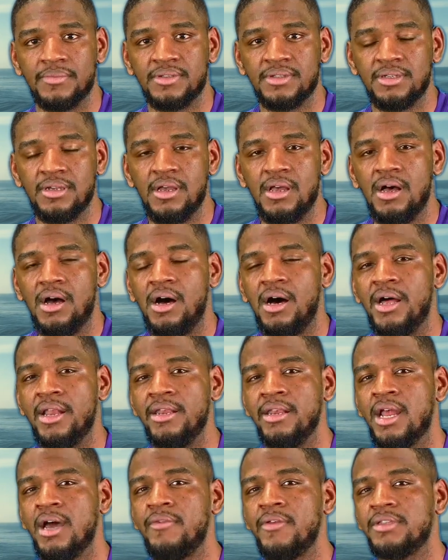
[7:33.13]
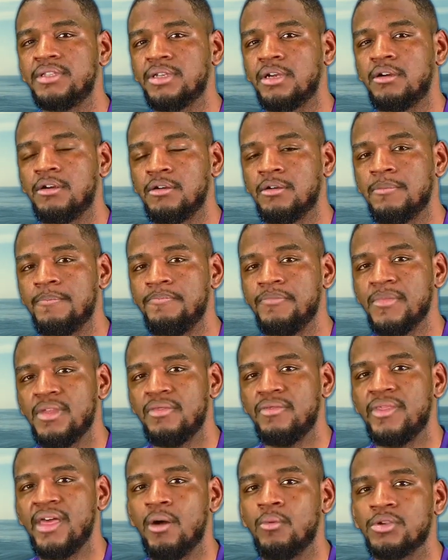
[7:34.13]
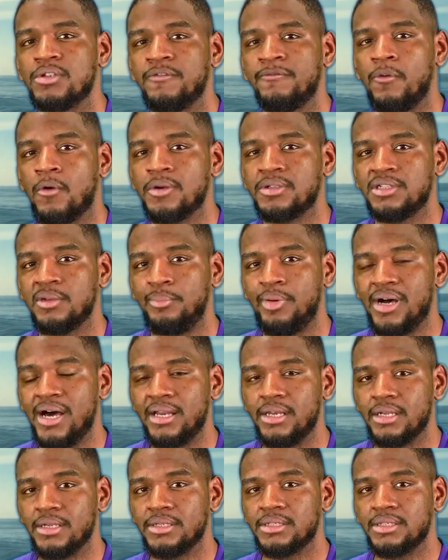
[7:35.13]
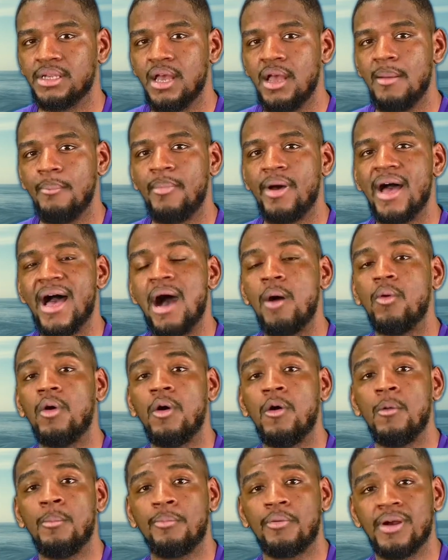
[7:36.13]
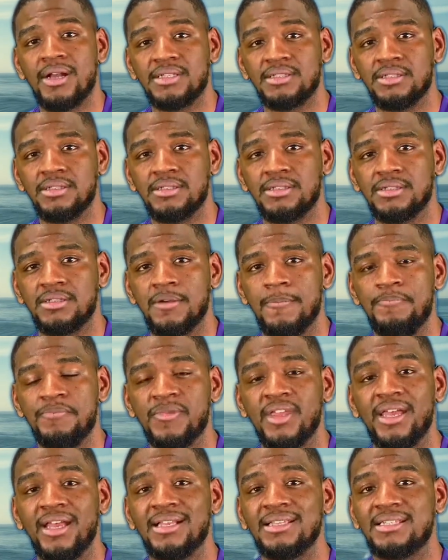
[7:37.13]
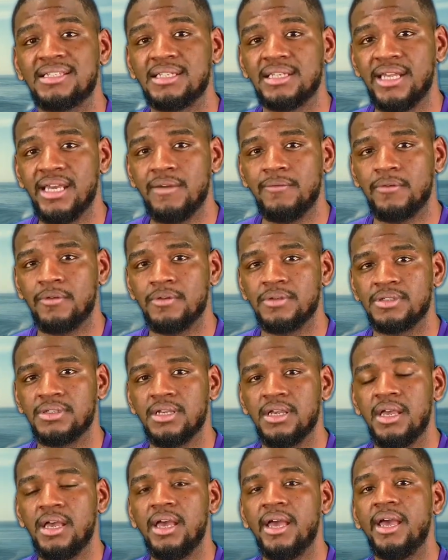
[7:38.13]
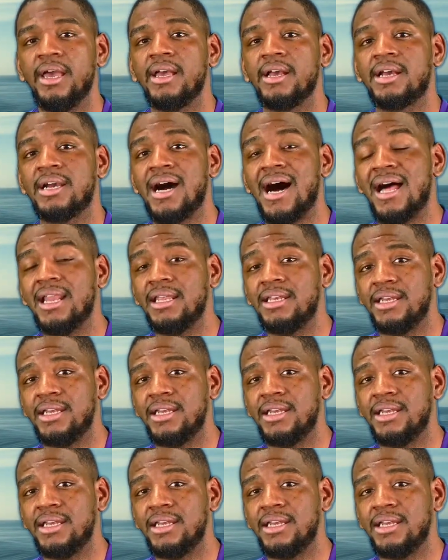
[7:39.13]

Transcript: names. Another term that was forced upon us by our oppressors, enslavers, and